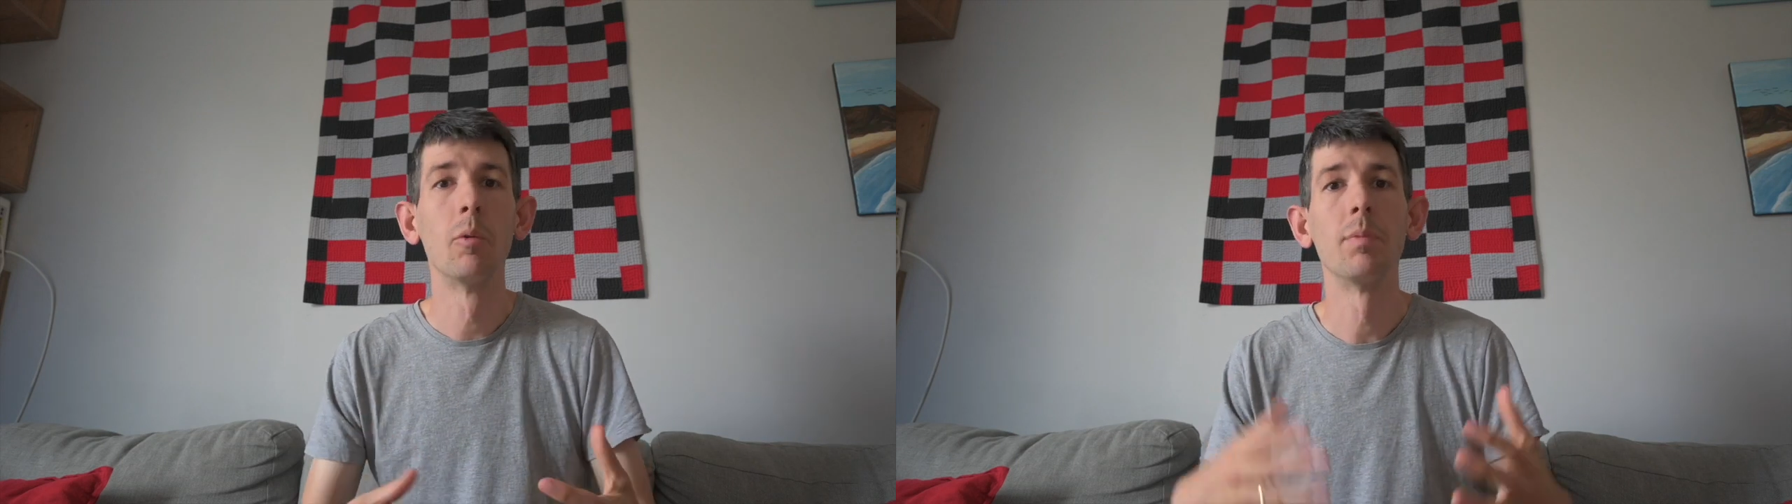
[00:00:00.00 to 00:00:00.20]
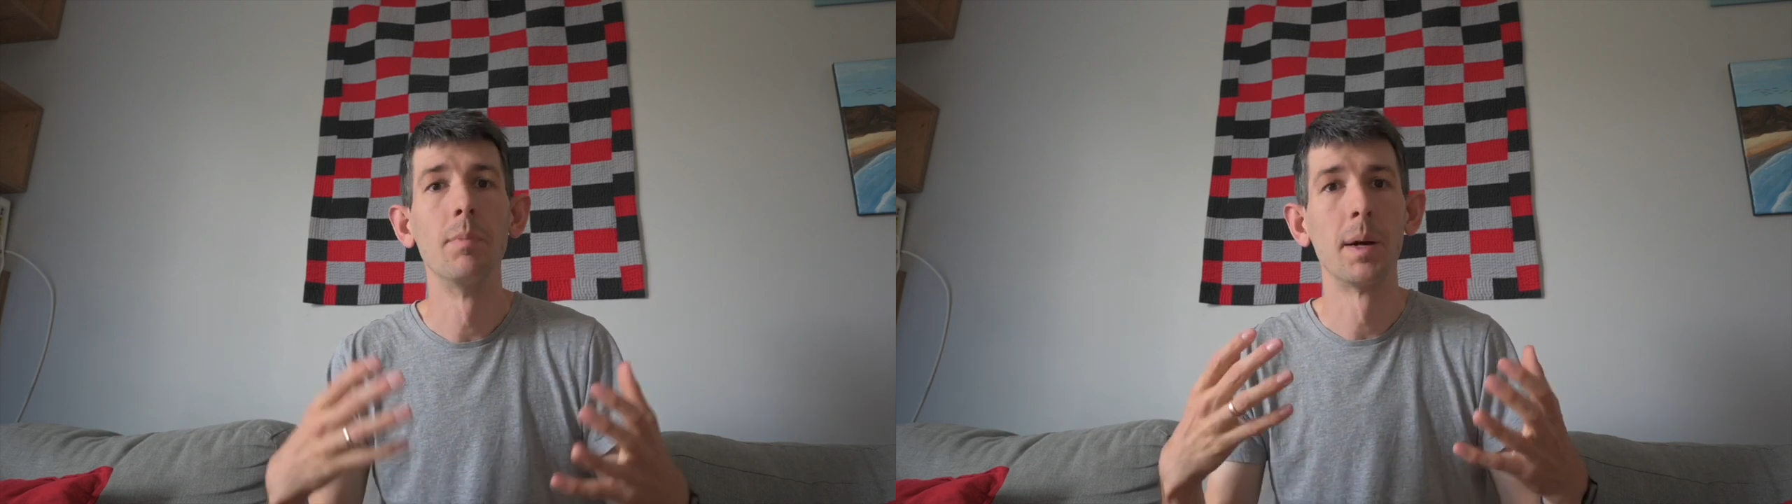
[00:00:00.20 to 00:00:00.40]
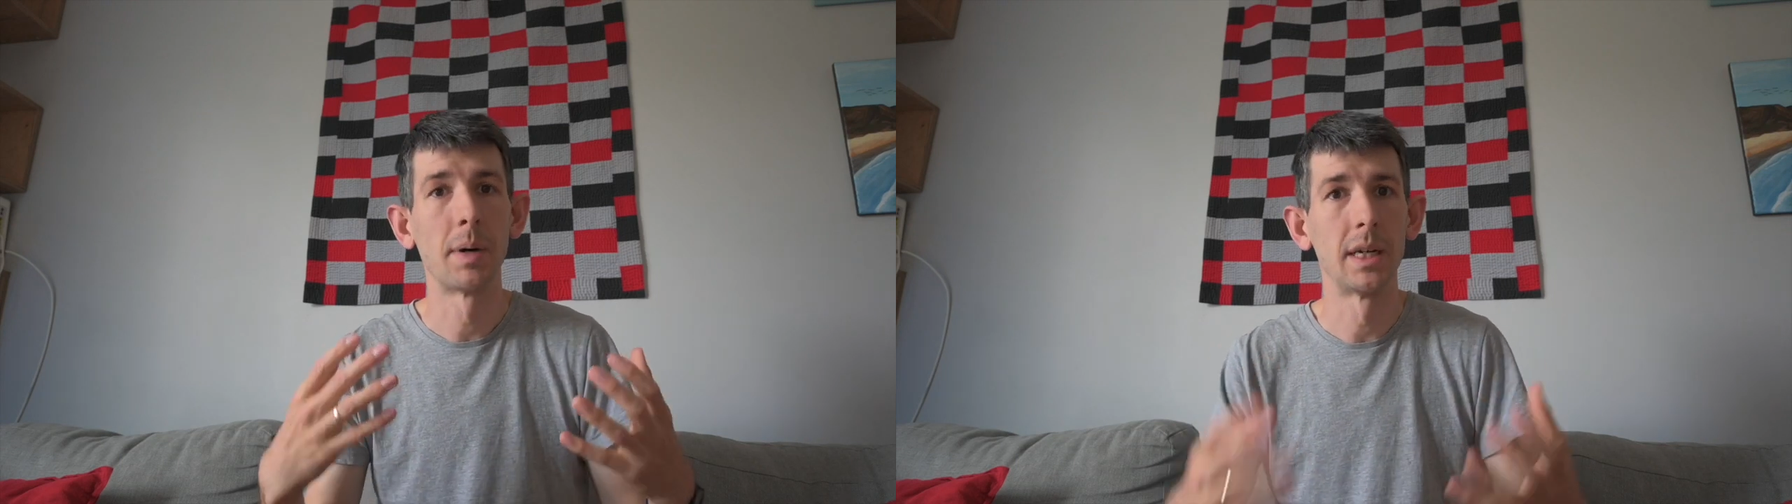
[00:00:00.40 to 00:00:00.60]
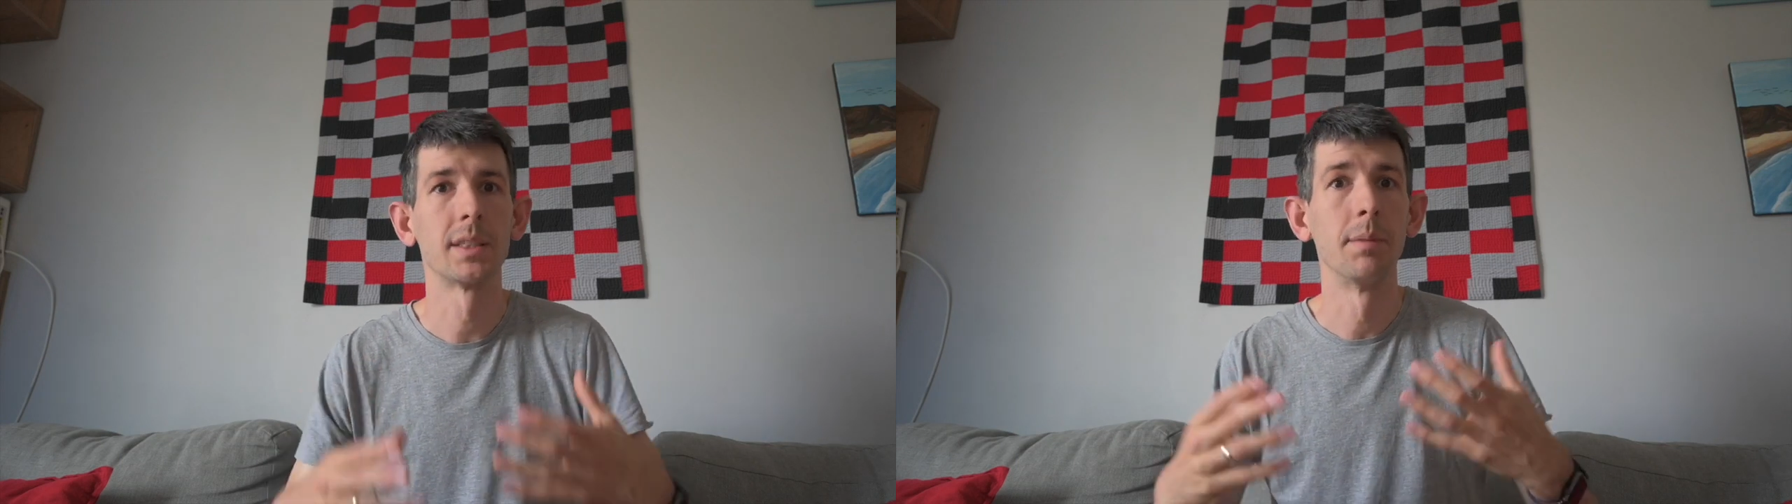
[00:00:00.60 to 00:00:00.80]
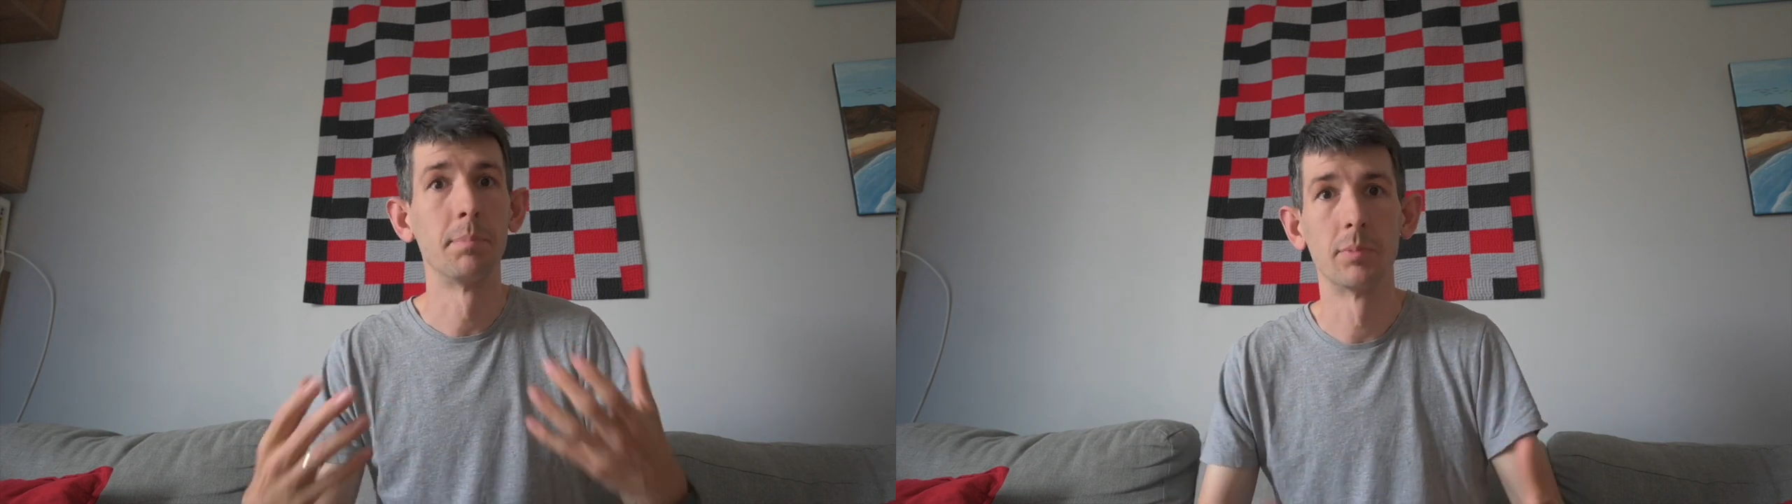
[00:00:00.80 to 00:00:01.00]
with my
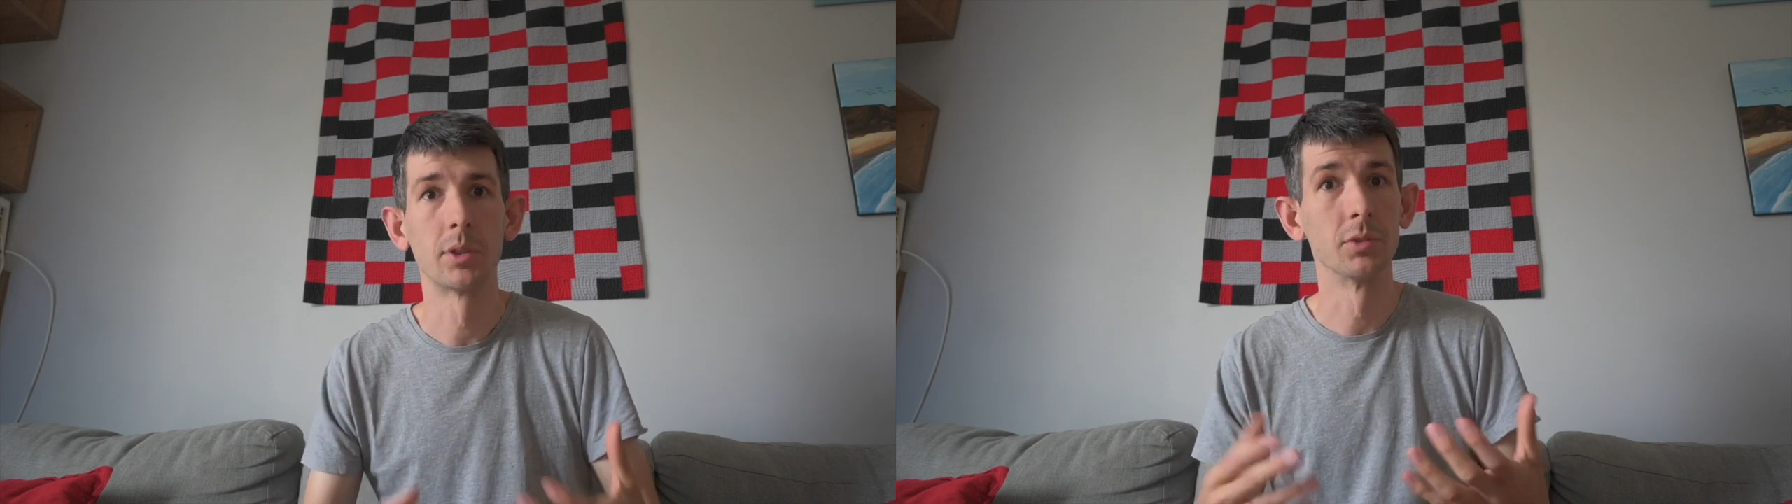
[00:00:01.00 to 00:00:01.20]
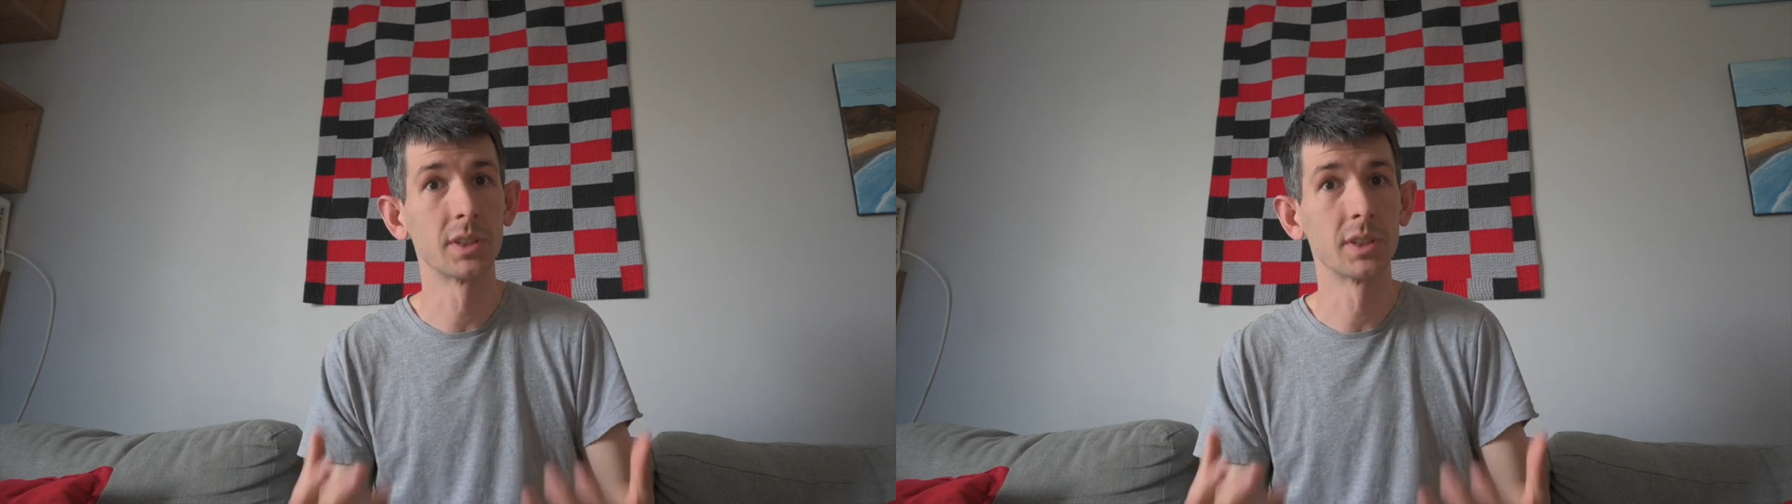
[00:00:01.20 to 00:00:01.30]
part-time biblical